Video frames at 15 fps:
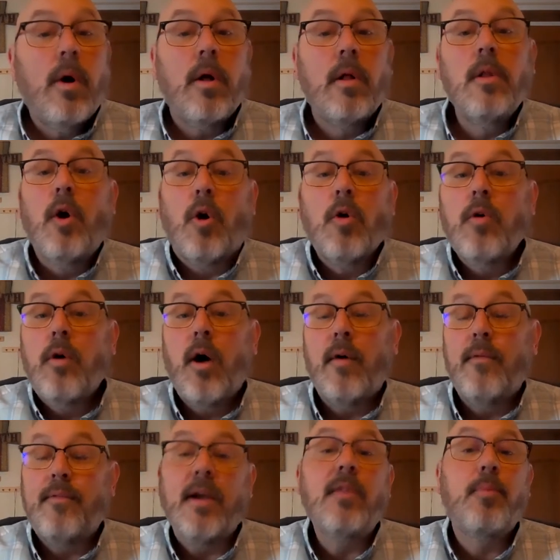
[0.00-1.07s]
Well, hello,
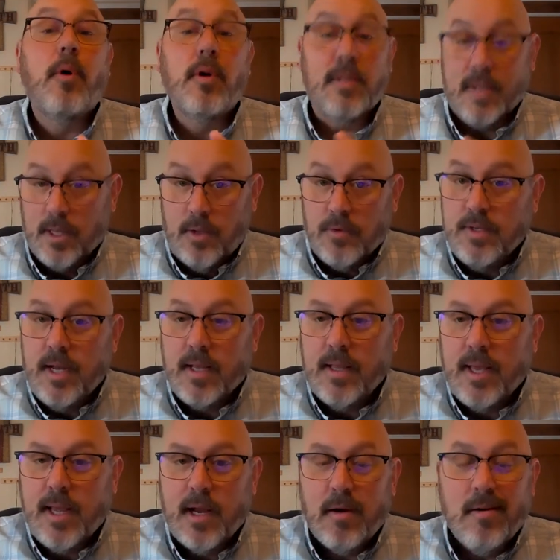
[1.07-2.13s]
Faith Pocatello
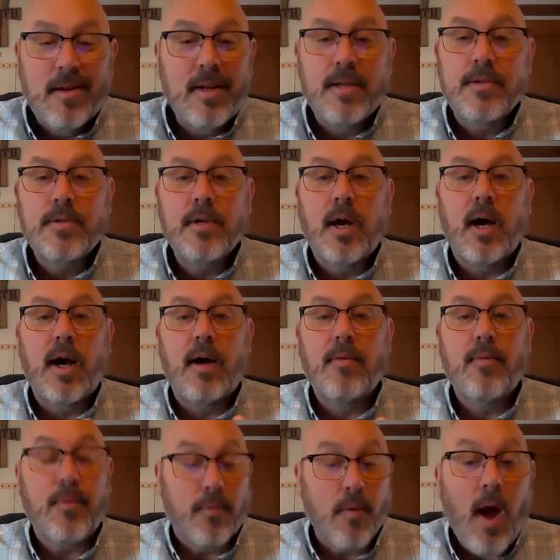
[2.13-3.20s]
Daily here. It is
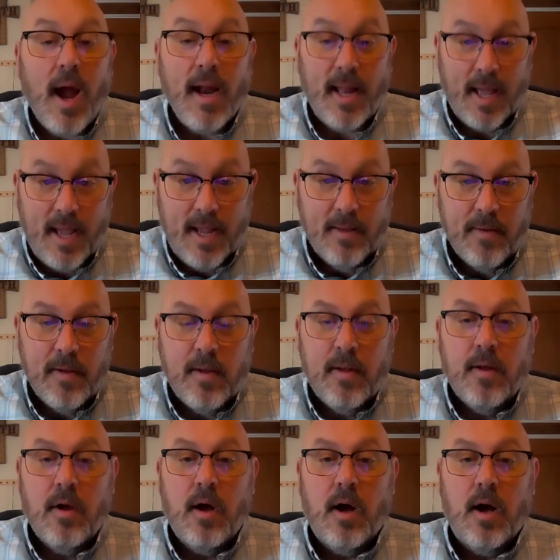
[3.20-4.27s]
Friday,
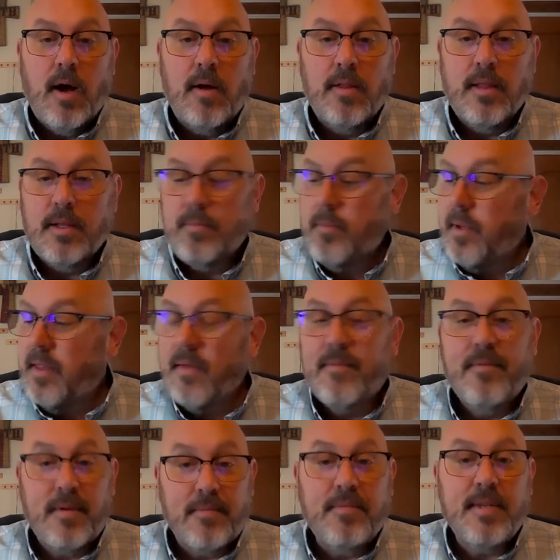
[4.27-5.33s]
that'd be the
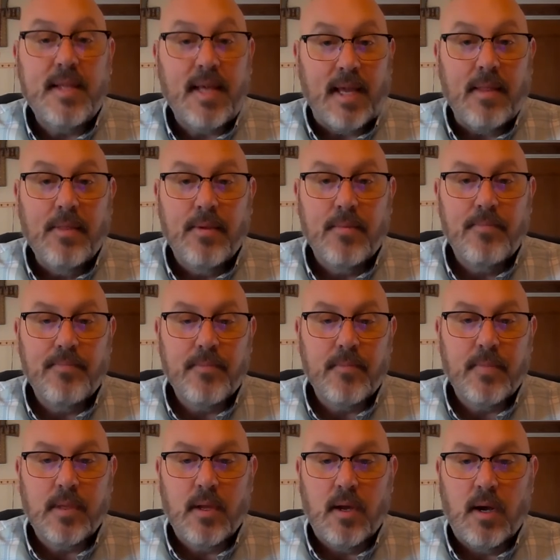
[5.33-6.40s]
15th
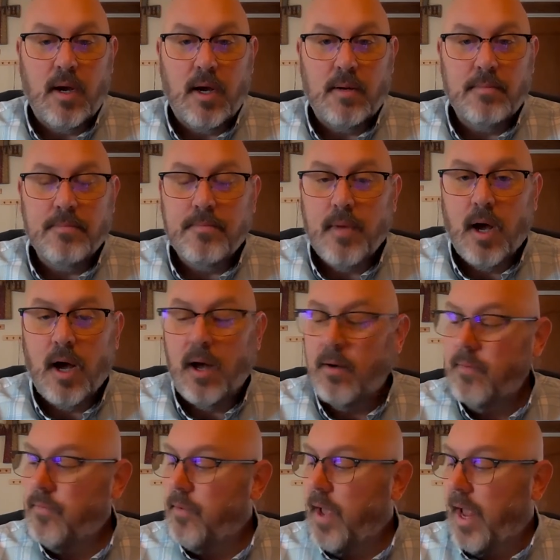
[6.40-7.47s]

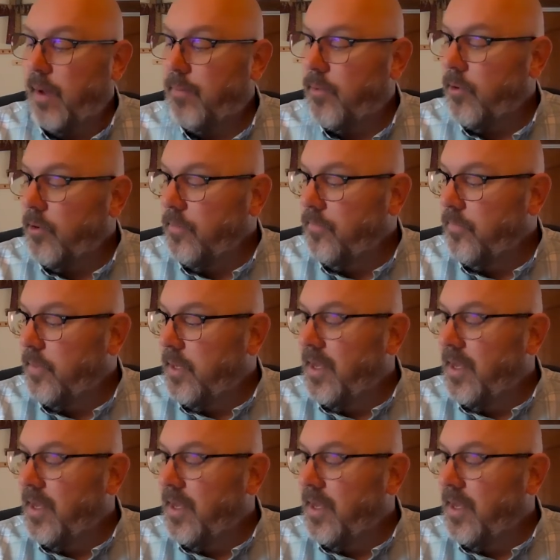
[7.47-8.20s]
of April.